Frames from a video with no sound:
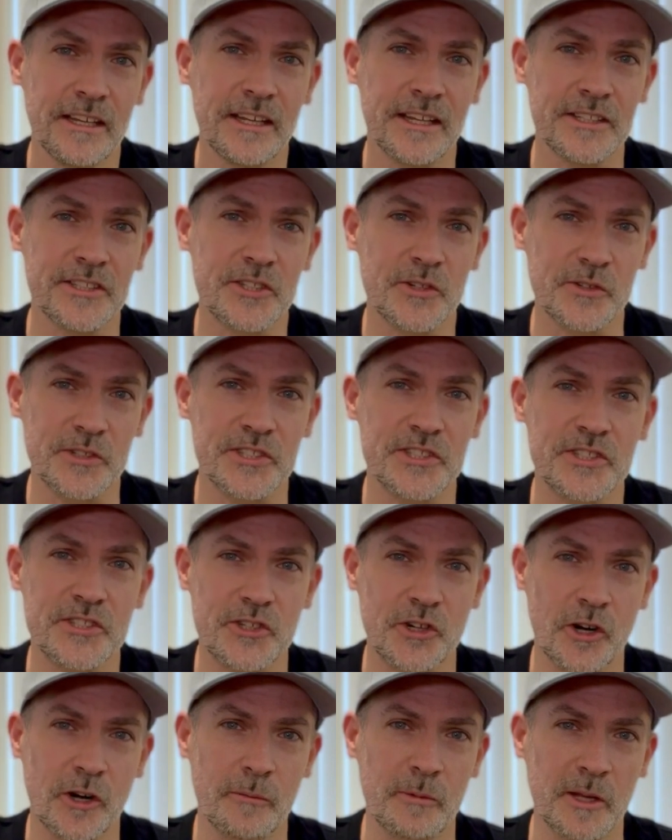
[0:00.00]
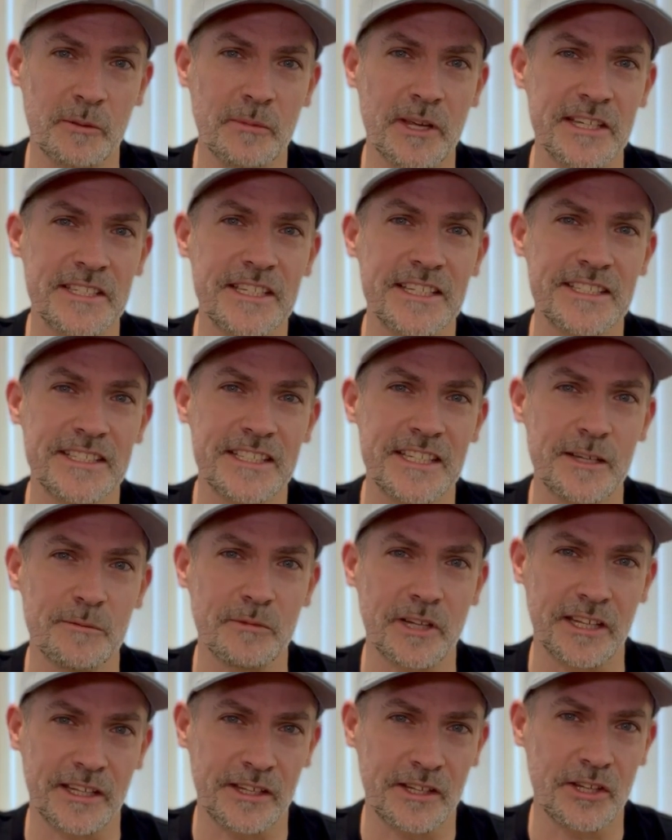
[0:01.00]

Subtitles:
and so disturbing makes it seem like,